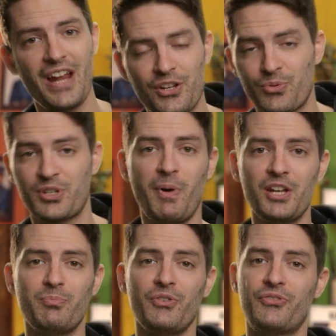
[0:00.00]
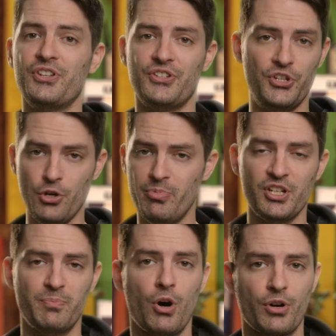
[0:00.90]
house responsible for this dubious
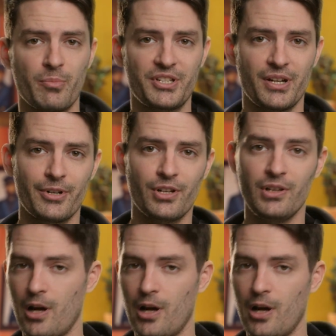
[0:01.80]
boner material,